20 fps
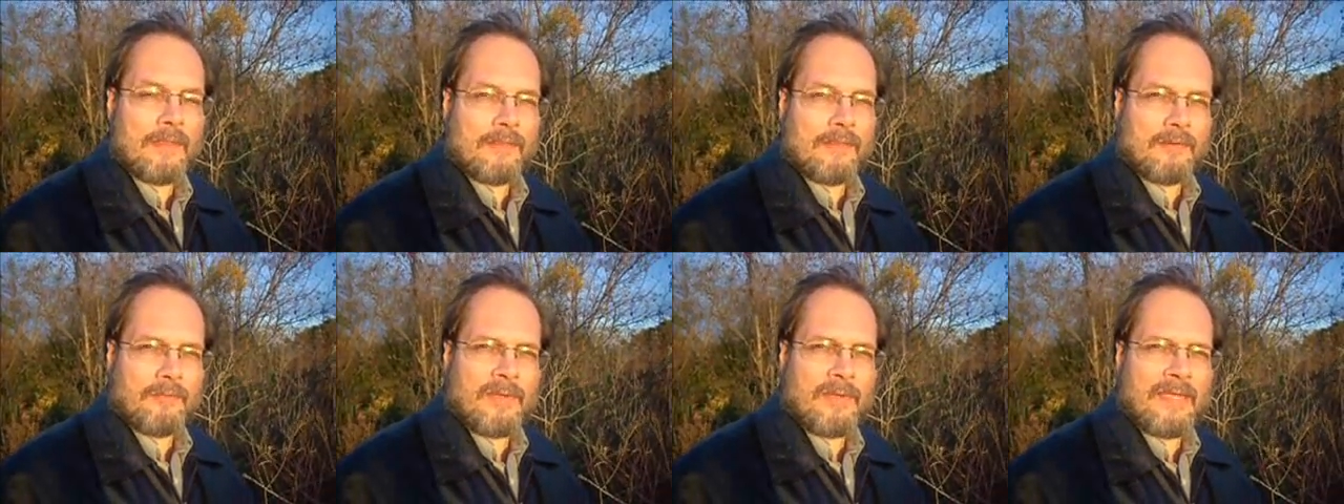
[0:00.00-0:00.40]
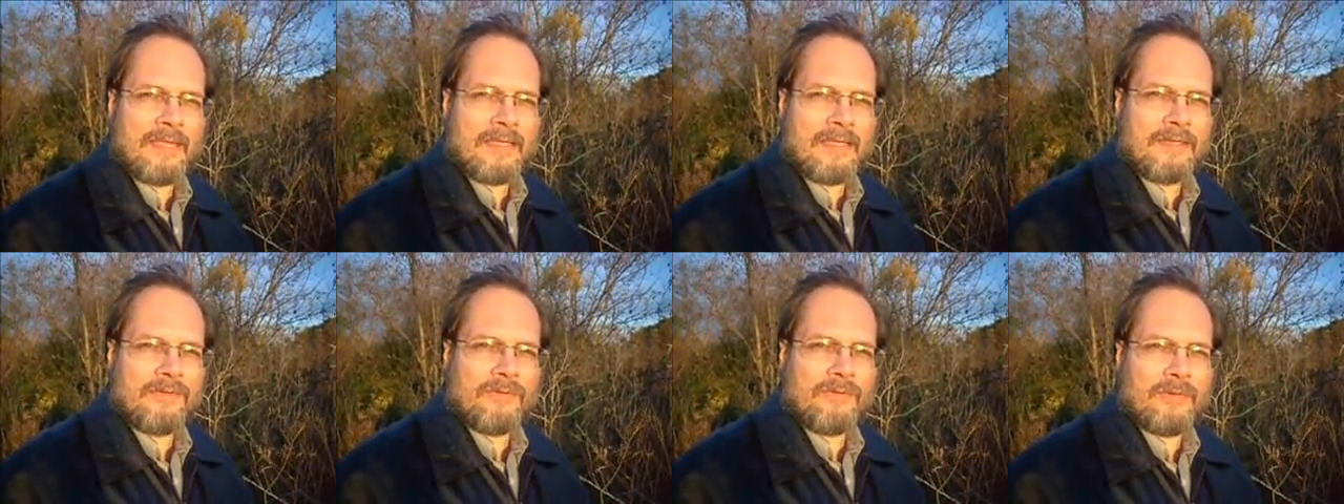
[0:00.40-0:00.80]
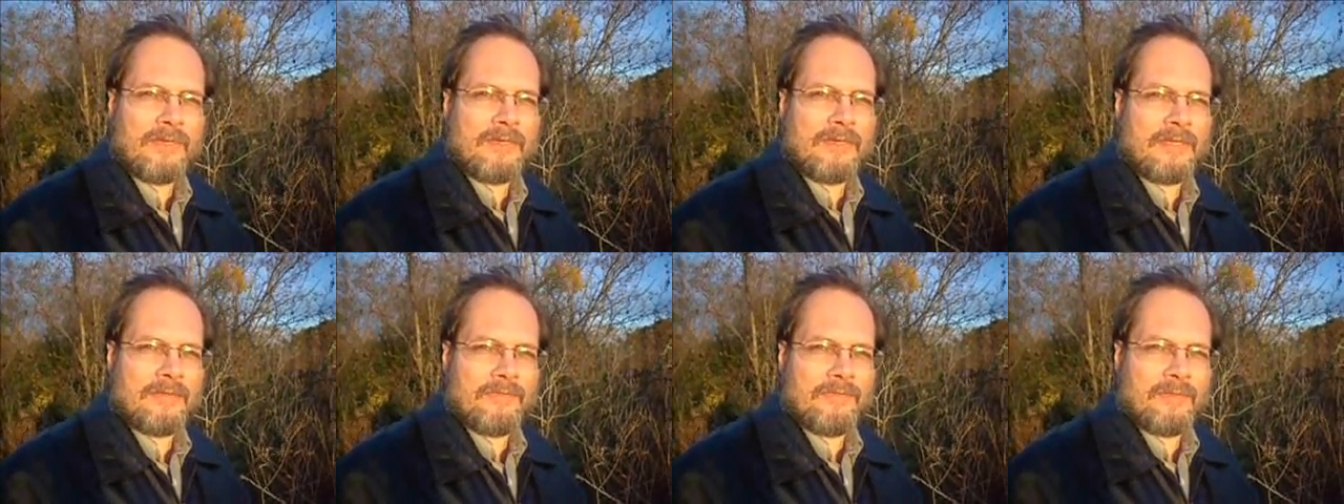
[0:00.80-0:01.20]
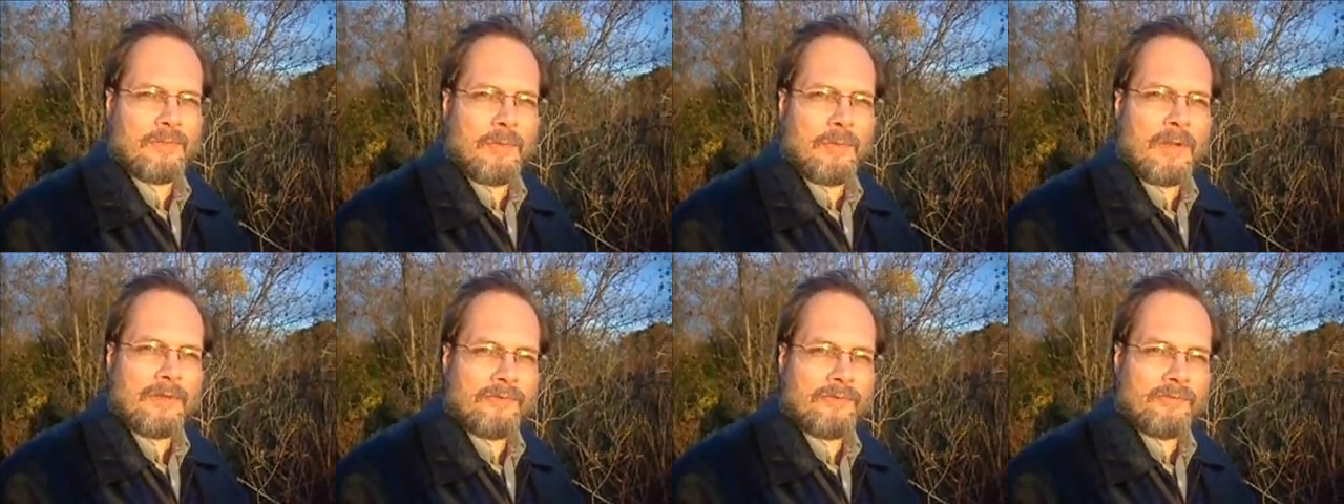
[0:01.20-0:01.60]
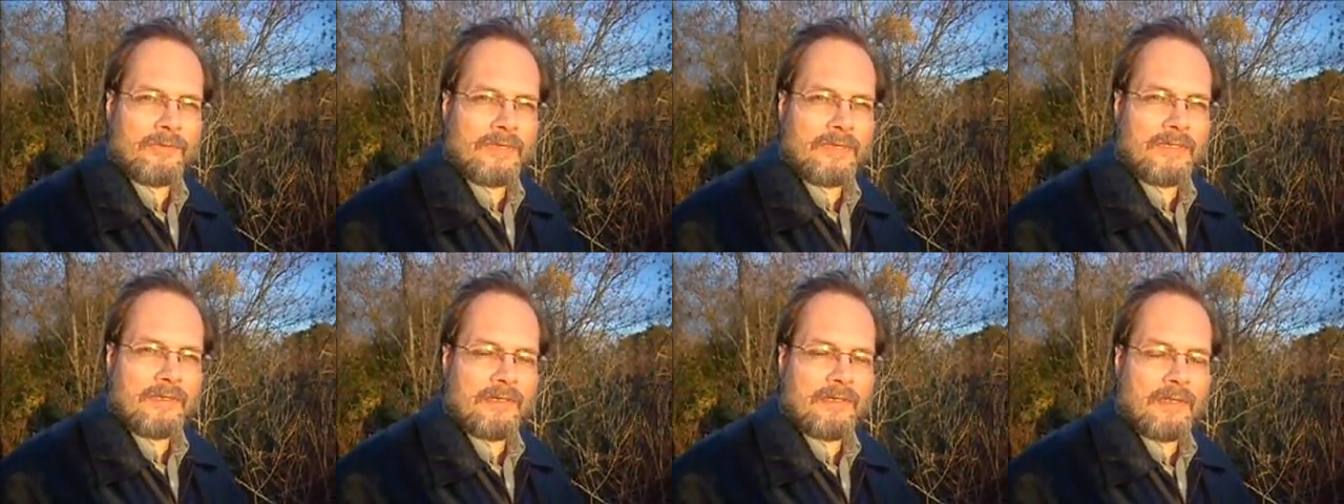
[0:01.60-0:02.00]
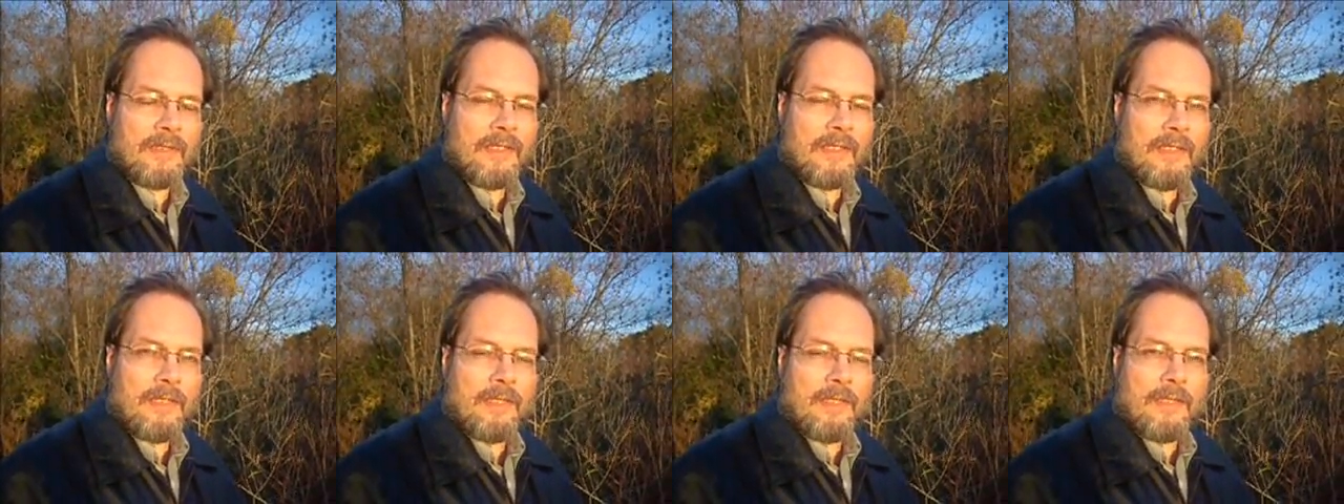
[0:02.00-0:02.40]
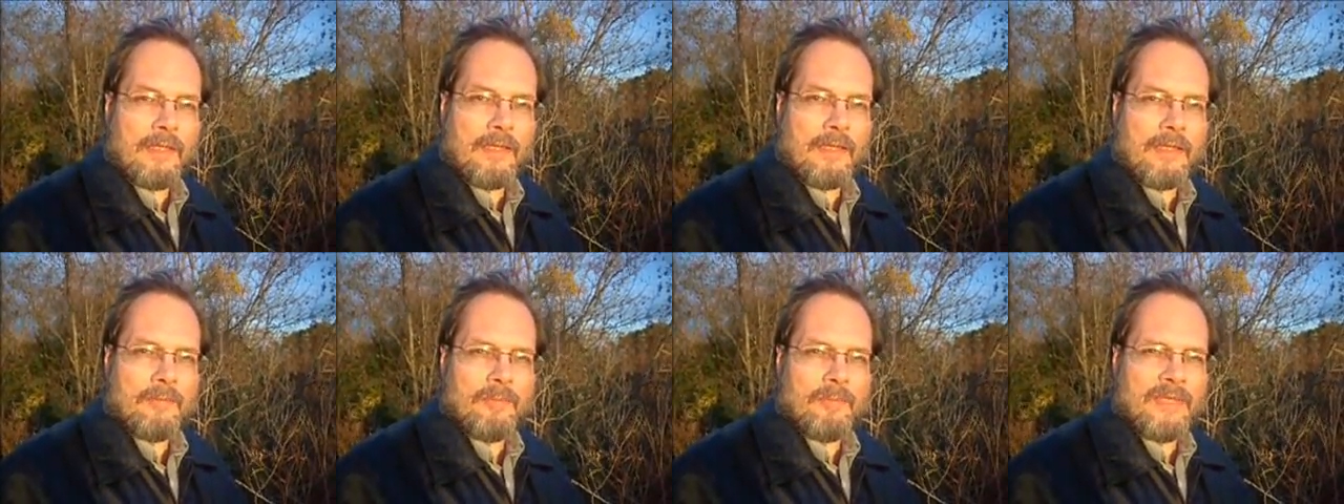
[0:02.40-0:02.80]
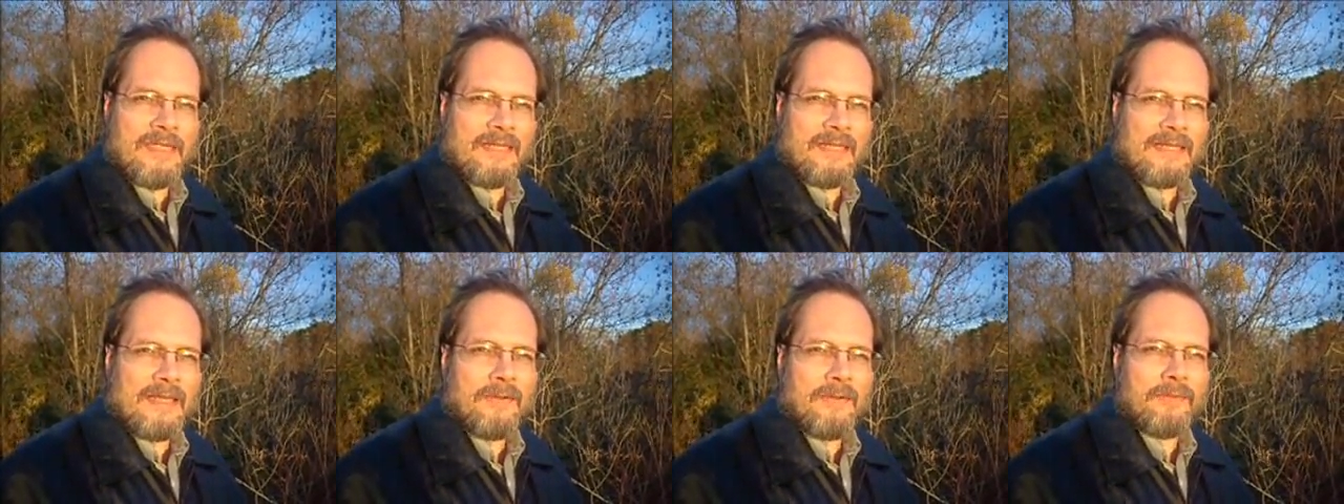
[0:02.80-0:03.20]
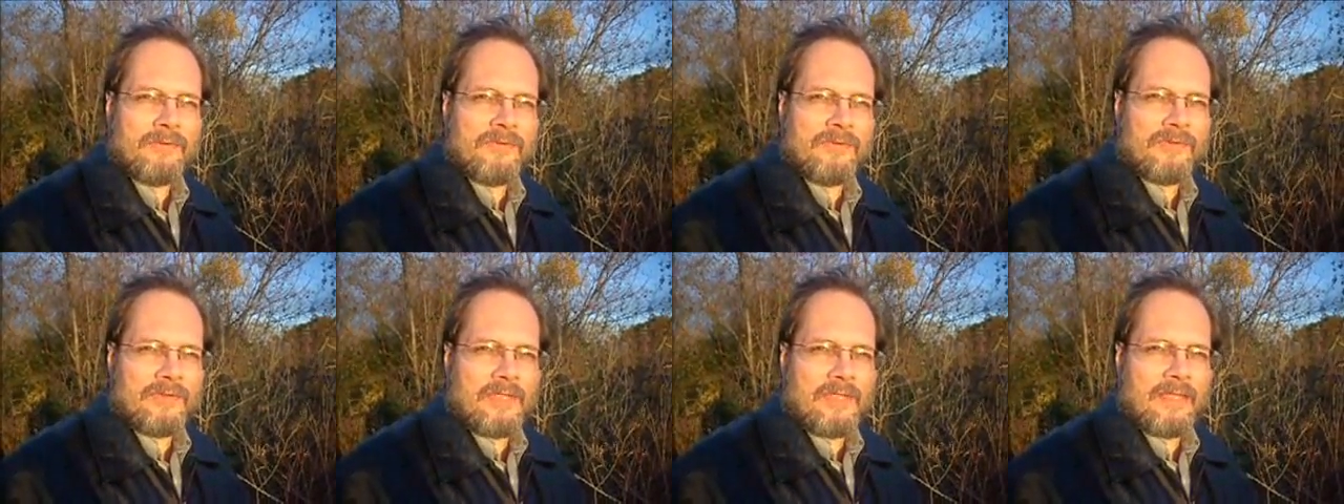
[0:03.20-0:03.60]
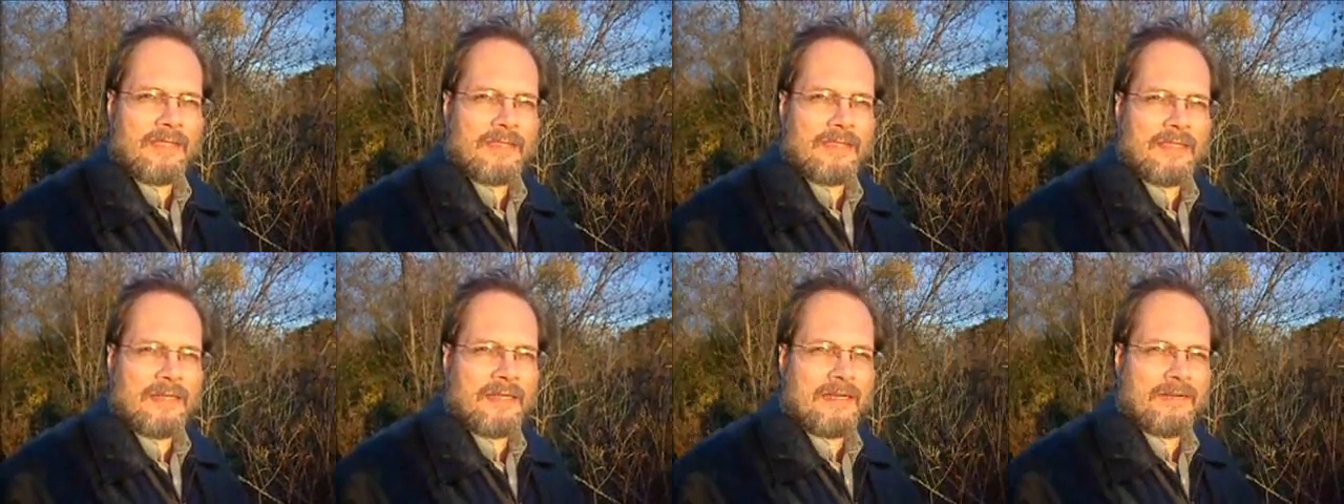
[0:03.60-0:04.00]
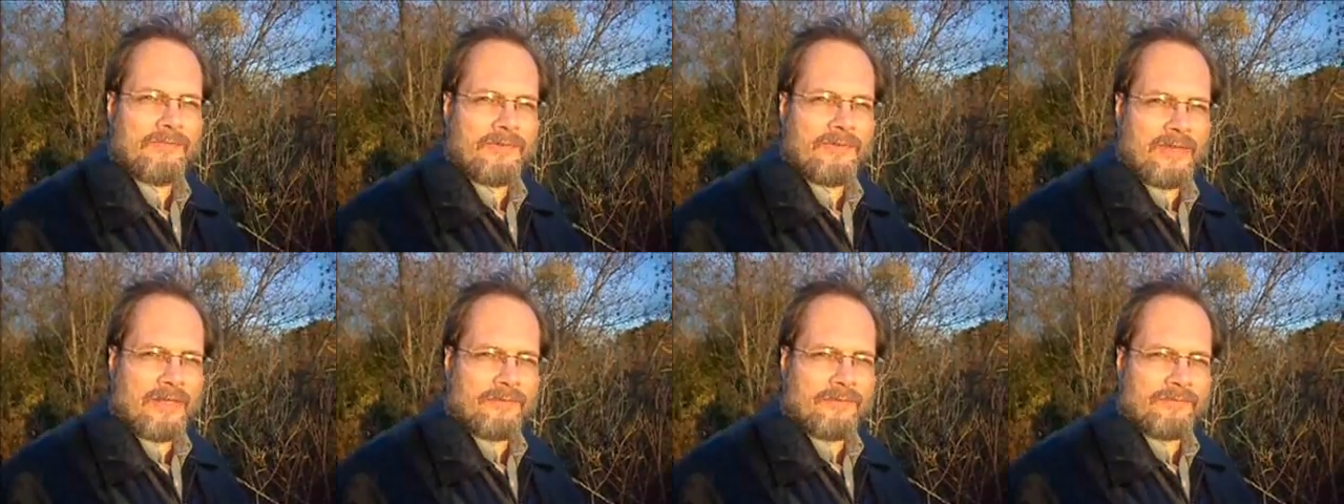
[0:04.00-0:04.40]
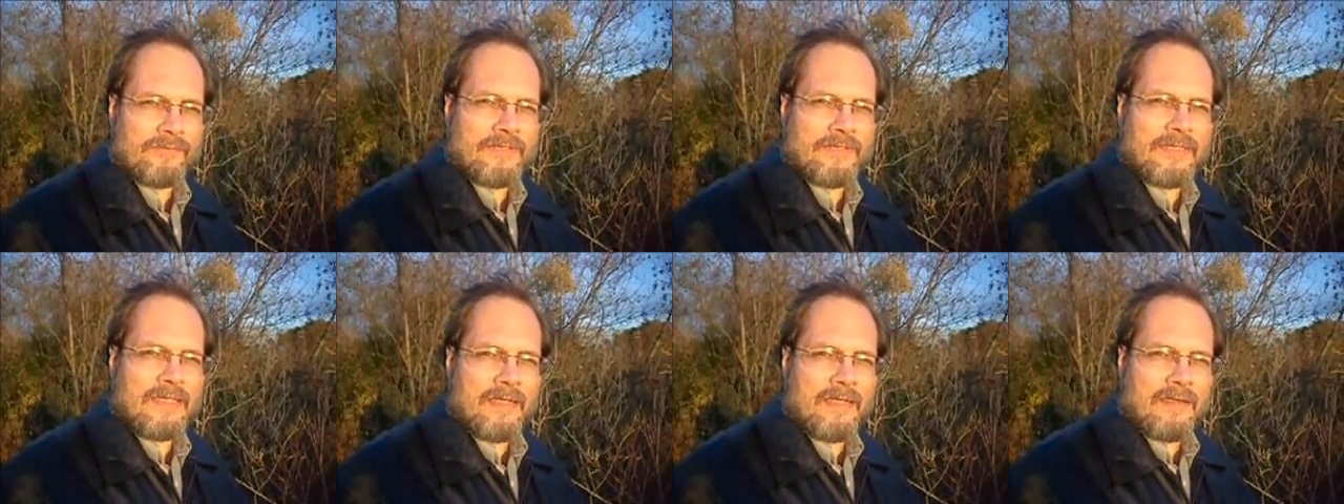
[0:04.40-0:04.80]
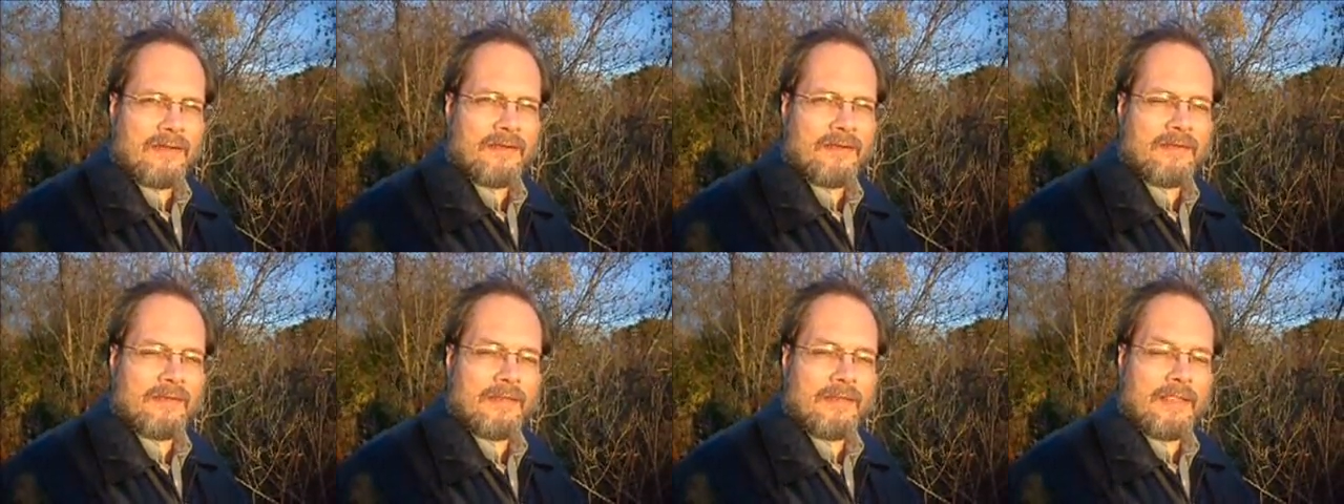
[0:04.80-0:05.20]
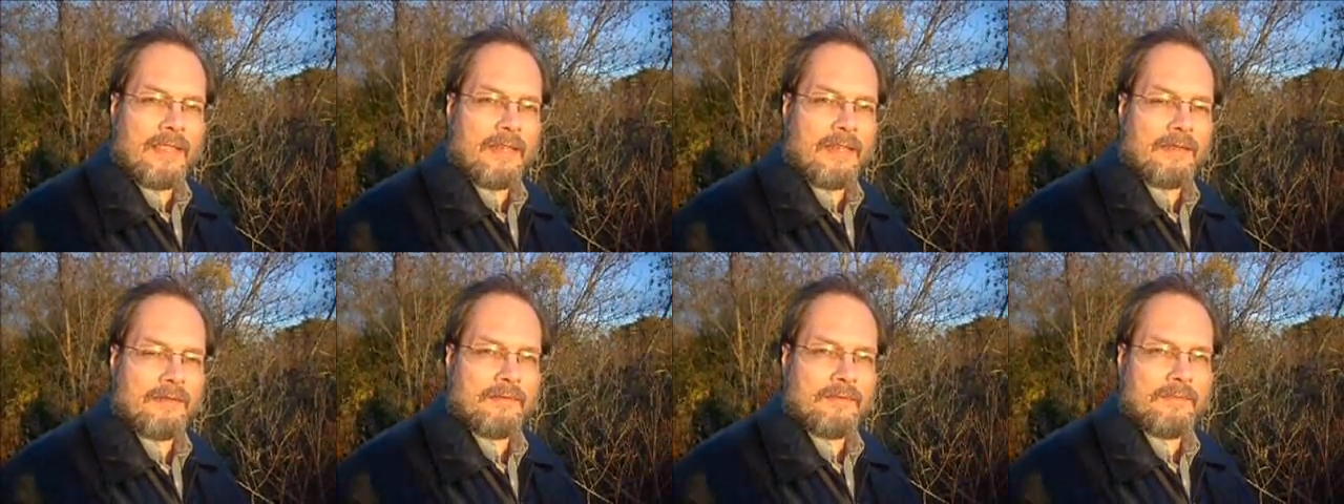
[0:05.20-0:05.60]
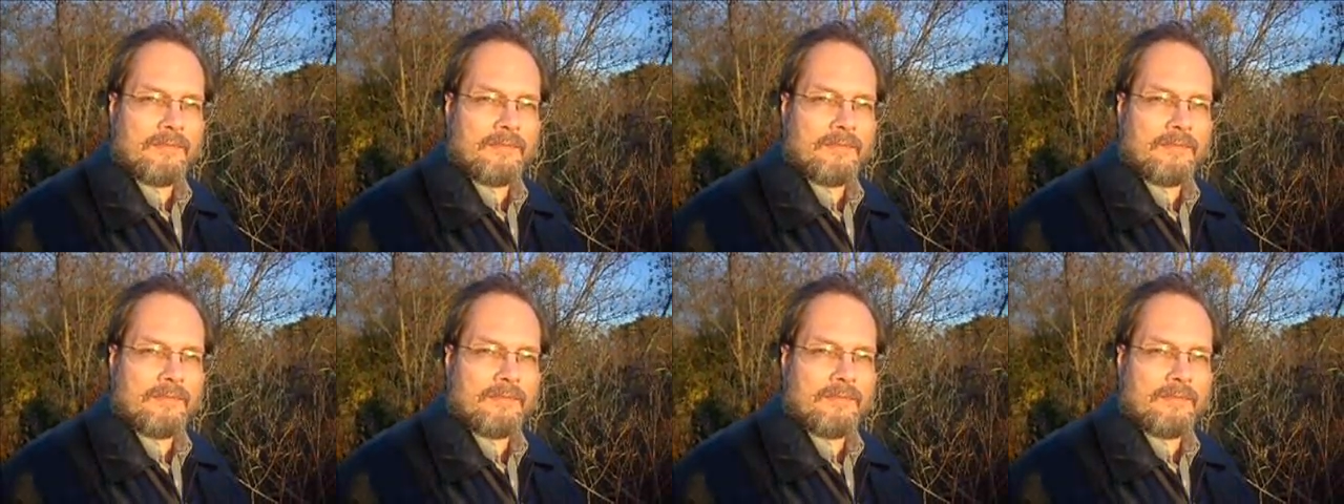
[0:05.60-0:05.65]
They're buying into it and giving Wall Street a bailout, a get out of jail free card, and